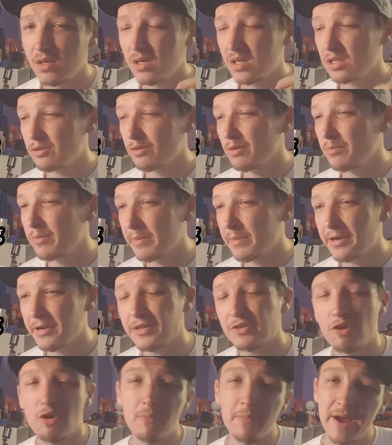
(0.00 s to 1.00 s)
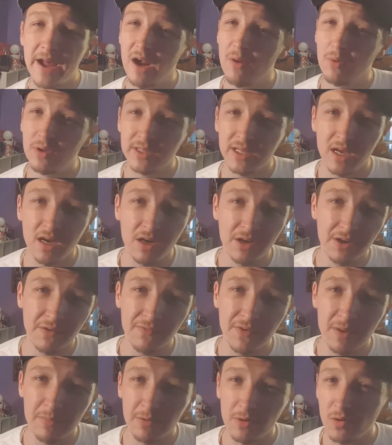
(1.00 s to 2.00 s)
So remember, it don't matter what the hell you're
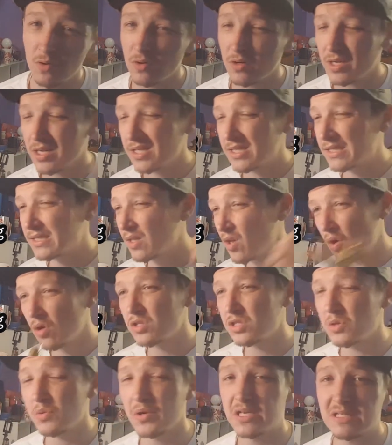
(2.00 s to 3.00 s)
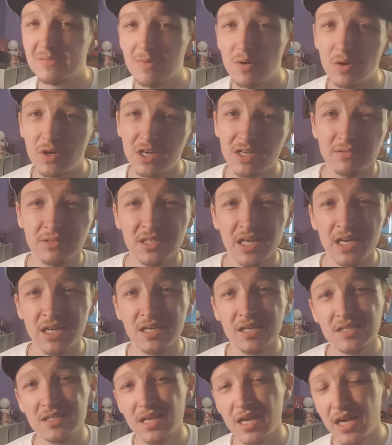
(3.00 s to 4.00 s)
vaping on, as long as you ain't smoking them
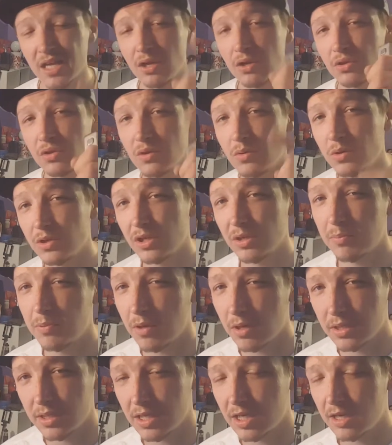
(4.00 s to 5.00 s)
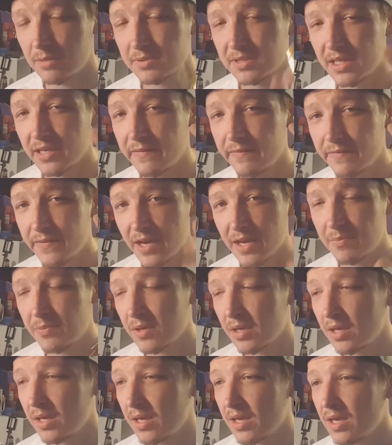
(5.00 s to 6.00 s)
stankies and you're doing your part to help save
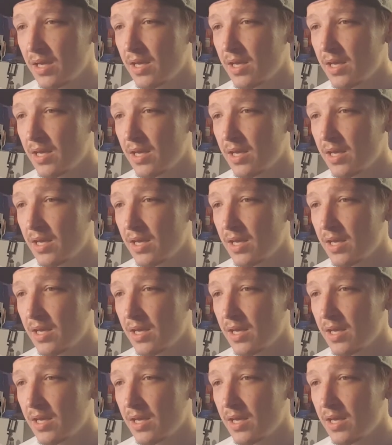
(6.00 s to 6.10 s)
vaping.